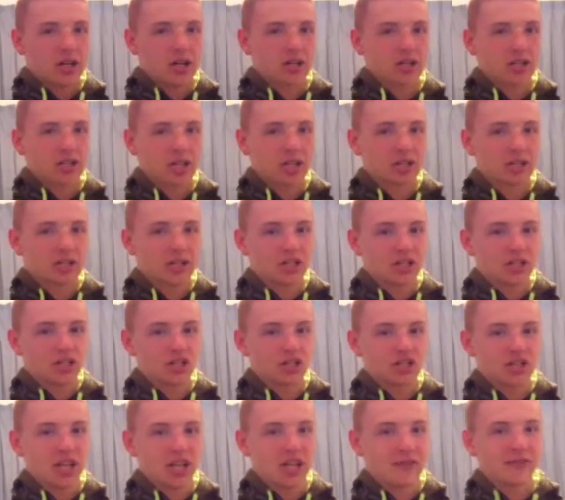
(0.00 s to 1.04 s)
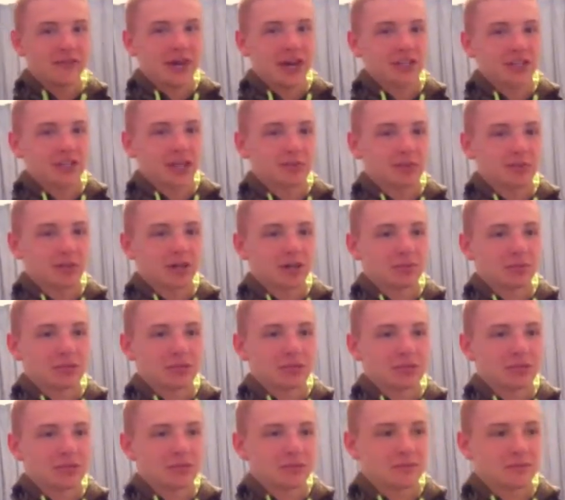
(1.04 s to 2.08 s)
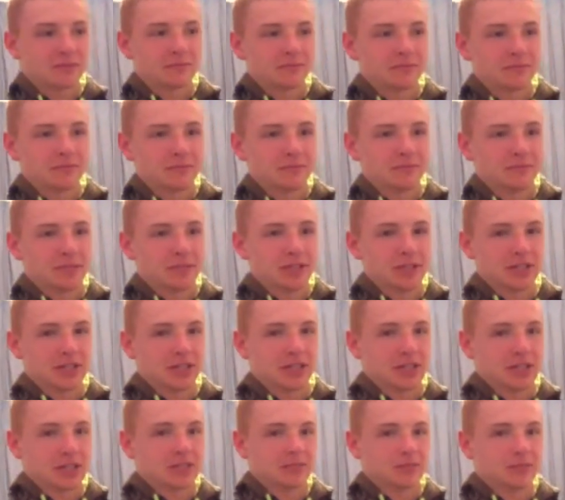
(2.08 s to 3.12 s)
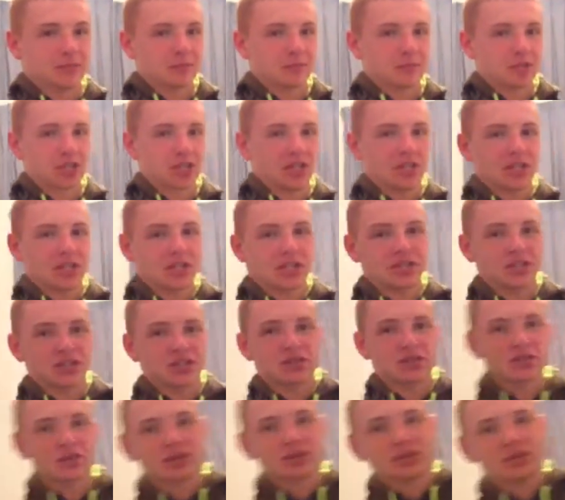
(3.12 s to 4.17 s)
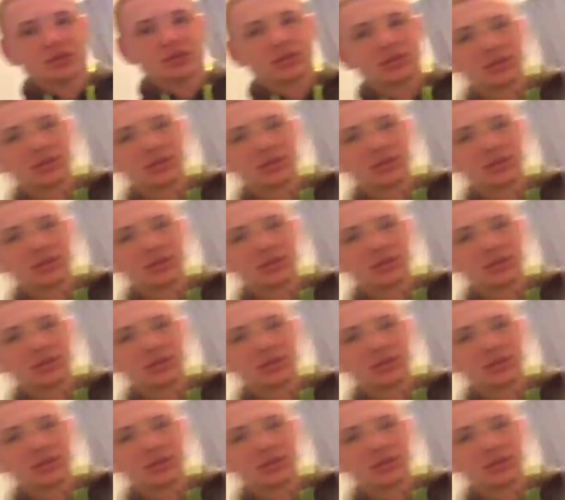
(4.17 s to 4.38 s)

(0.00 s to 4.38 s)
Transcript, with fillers: He's not an Asian slave, guys, I promise. We didn't get him from a Asian hole.